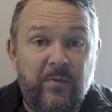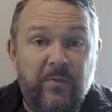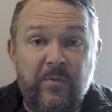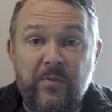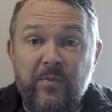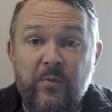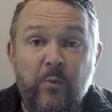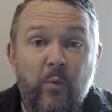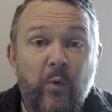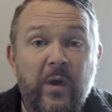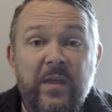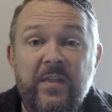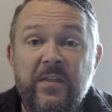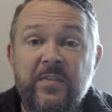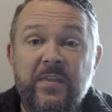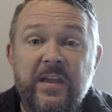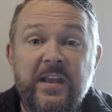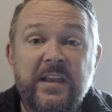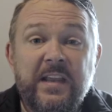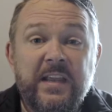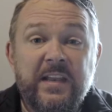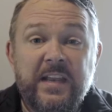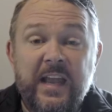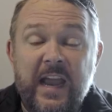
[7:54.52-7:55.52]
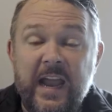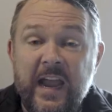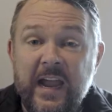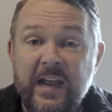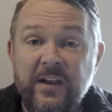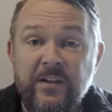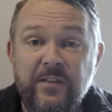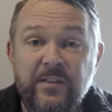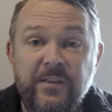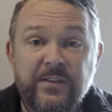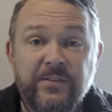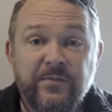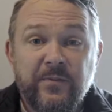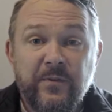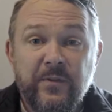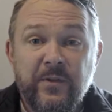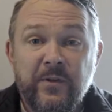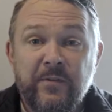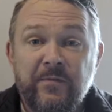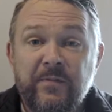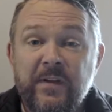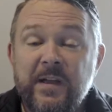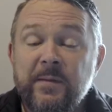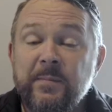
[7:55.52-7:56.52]
the way that they need to handle this for
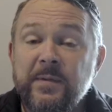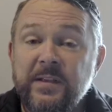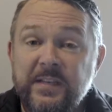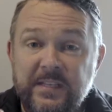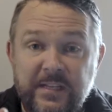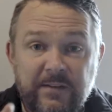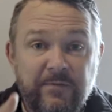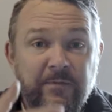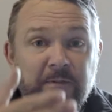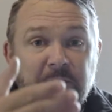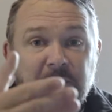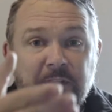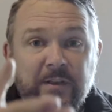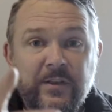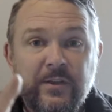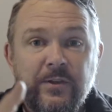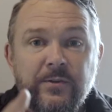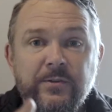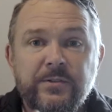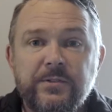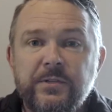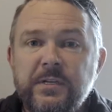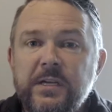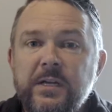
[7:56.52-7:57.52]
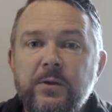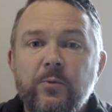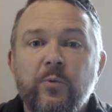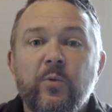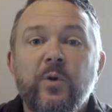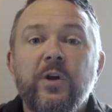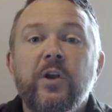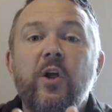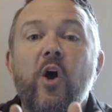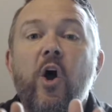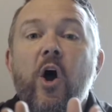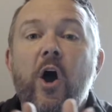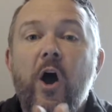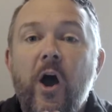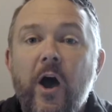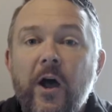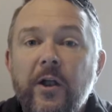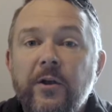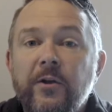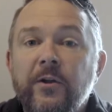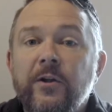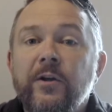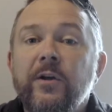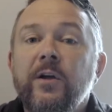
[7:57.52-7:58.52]
their family different than you see it, we're going to
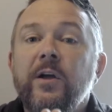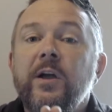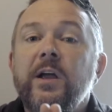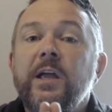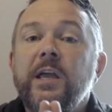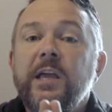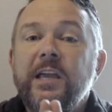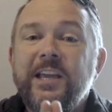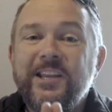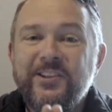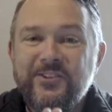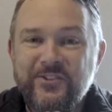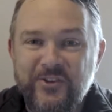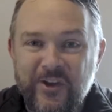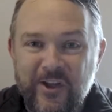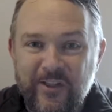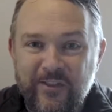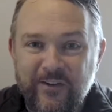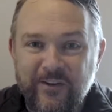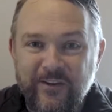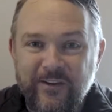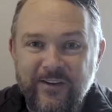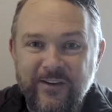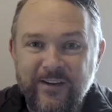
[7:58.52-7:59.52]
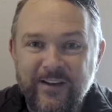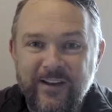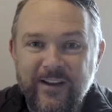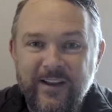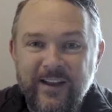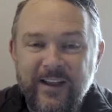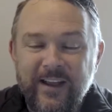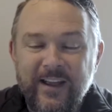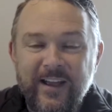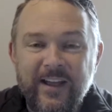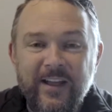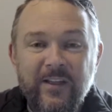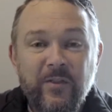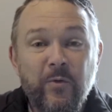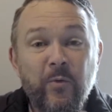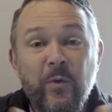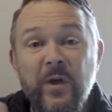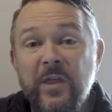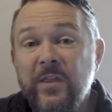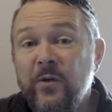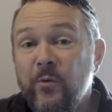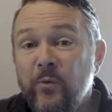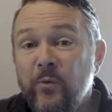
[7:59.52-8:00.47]
honor each other. The way that